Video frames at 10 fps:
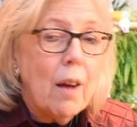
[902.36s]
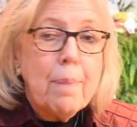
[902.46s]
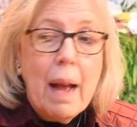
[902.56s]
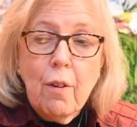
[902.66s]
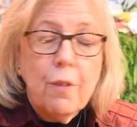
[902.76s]

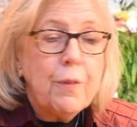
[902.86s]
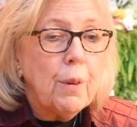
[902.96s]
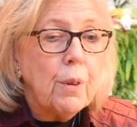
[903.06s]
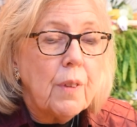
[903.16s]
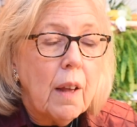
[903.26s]
on Ballard
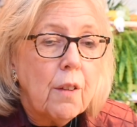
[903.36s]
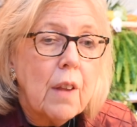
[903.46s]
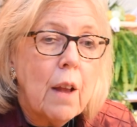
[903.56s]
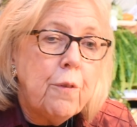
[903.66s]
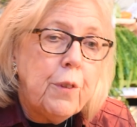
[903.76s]
fuel
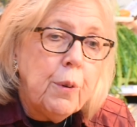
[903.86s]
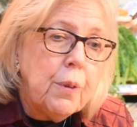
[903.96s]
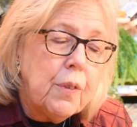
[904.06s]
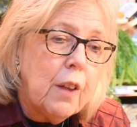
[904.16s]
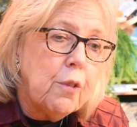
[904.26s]
cells, and
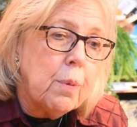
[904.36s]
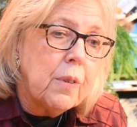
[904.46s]
fuel cells